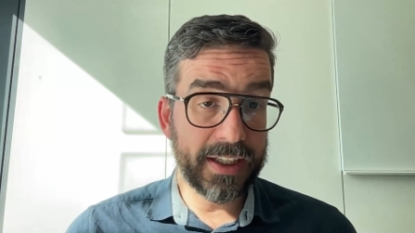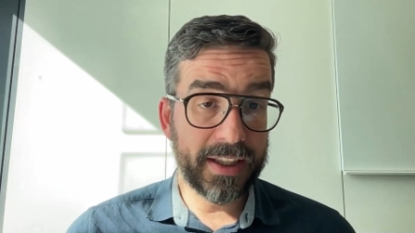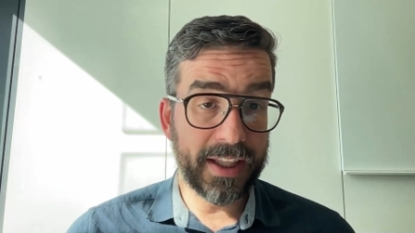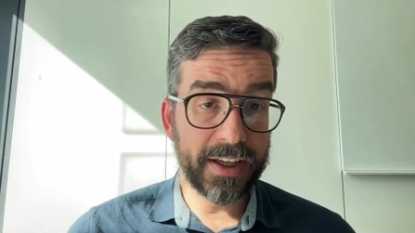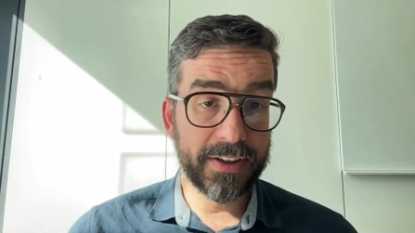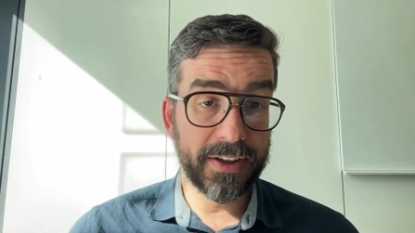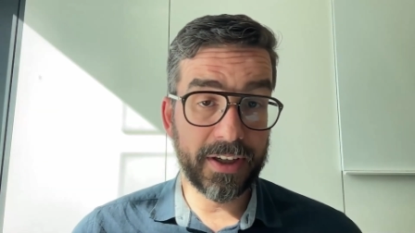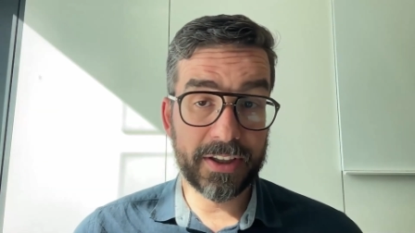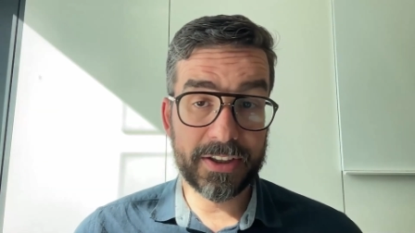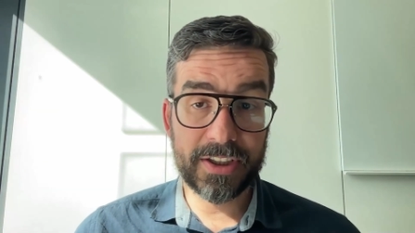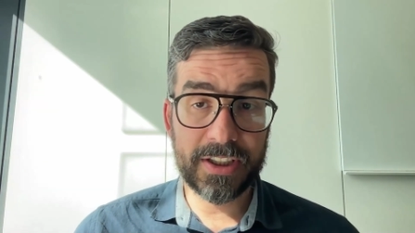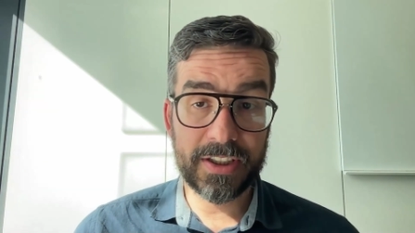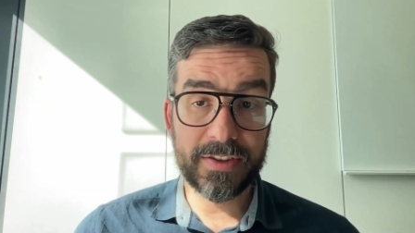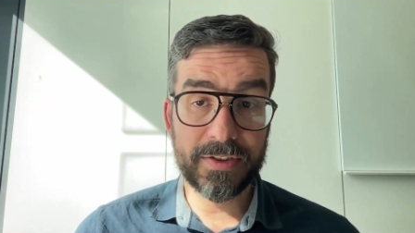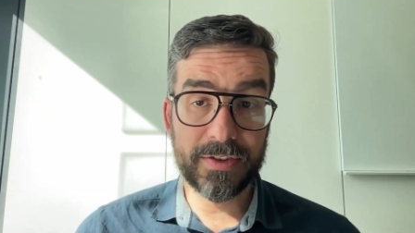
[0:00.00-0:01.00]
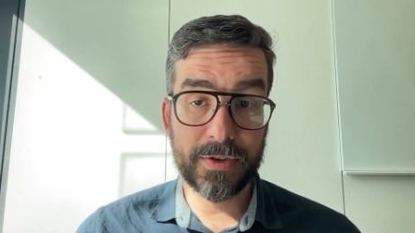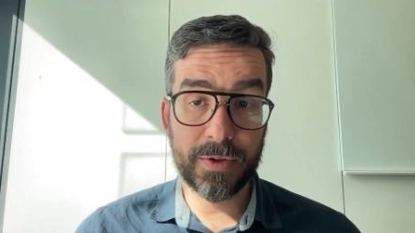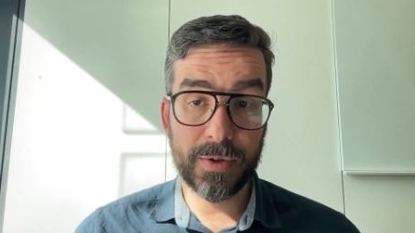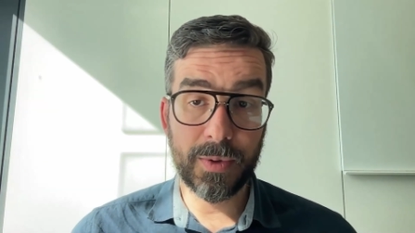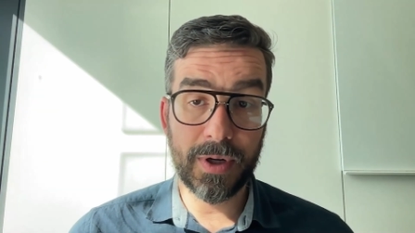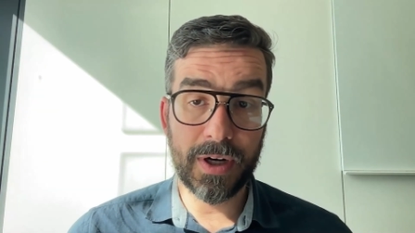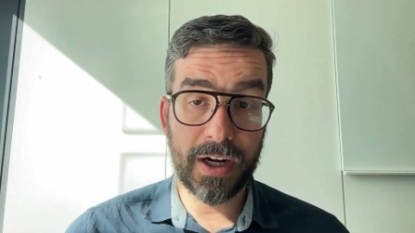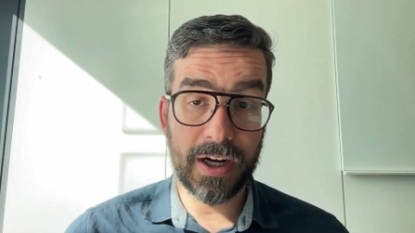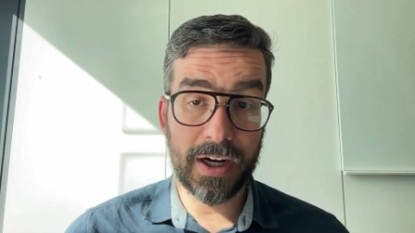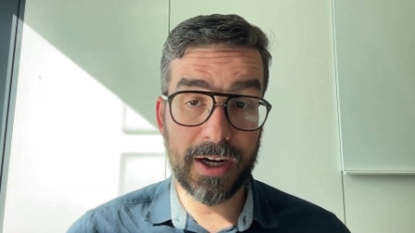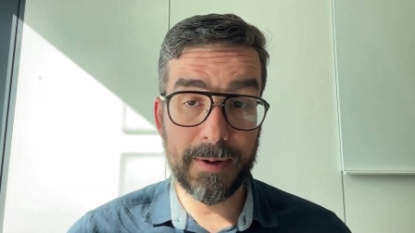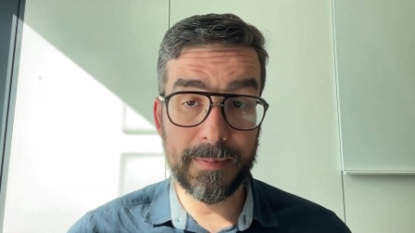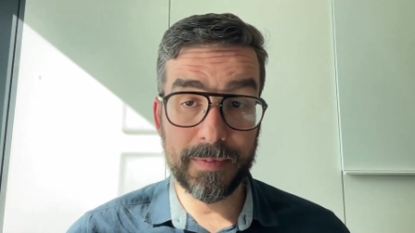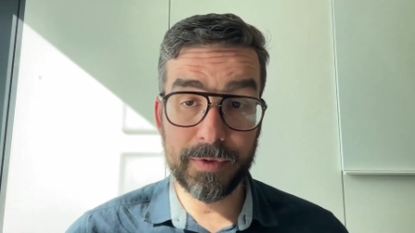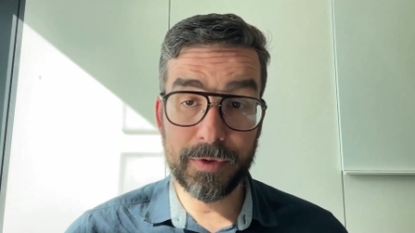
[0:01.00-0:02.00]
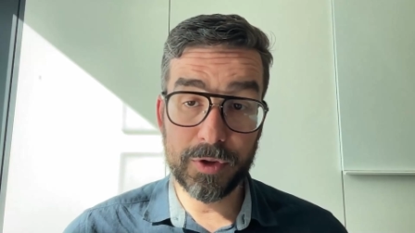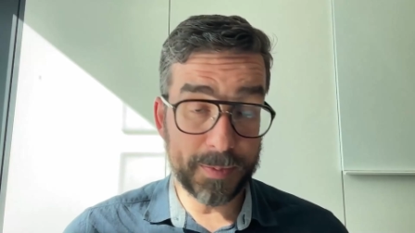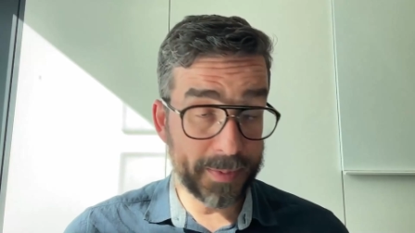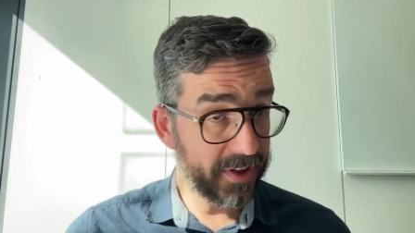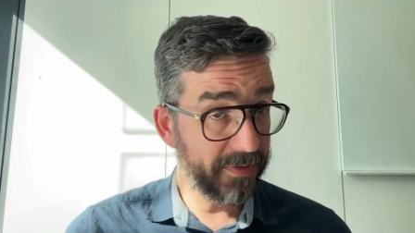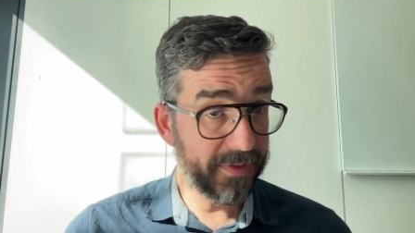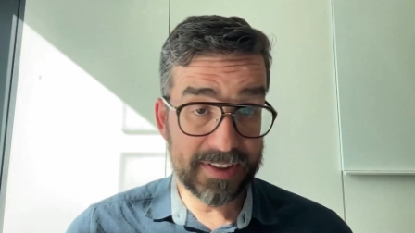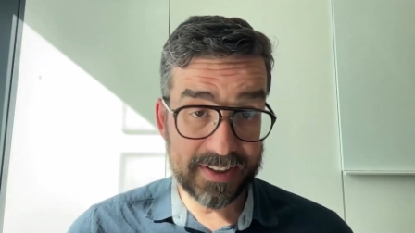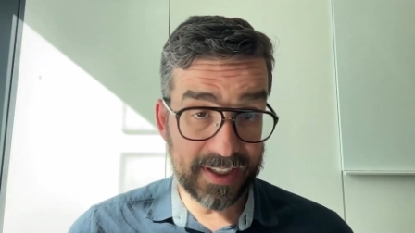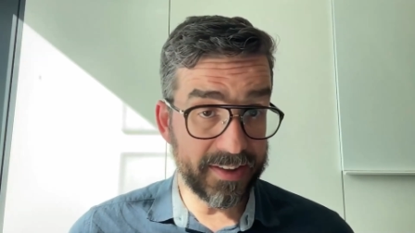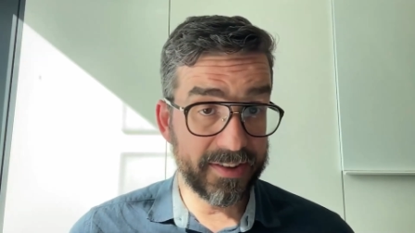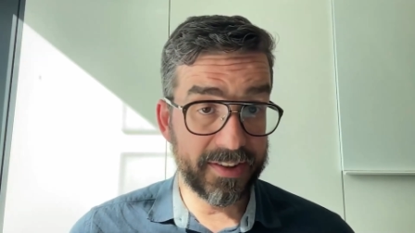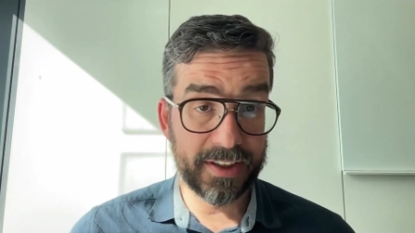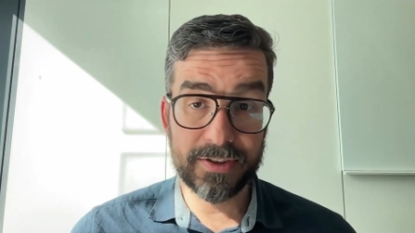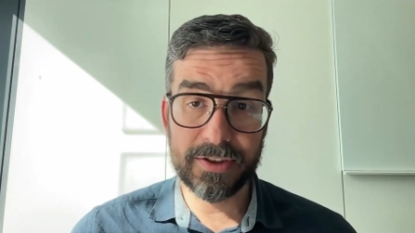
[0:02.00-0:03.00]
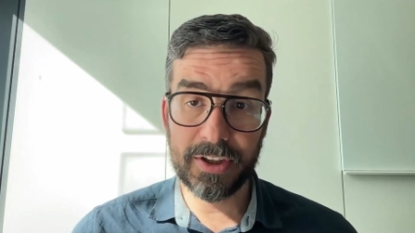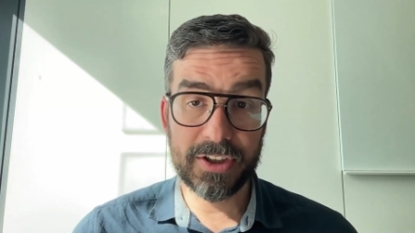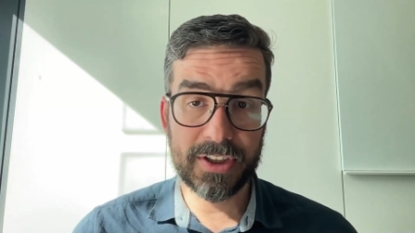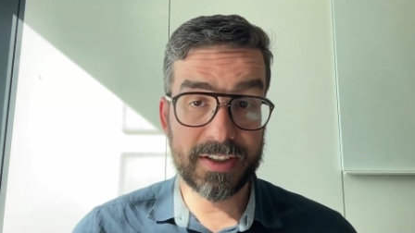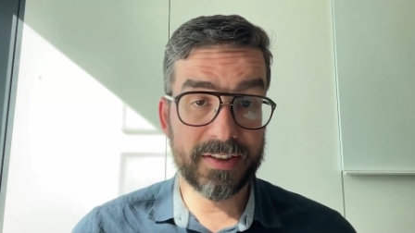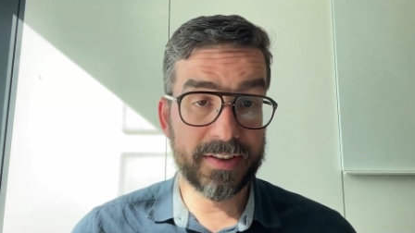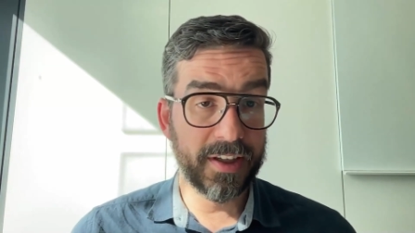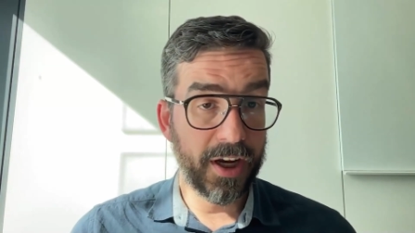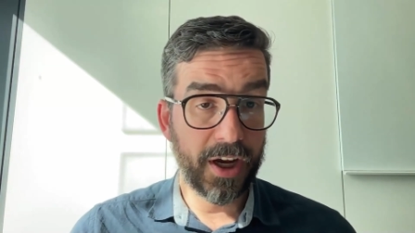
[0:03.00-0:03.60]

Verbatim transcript: technologies to um, to specific sensing such as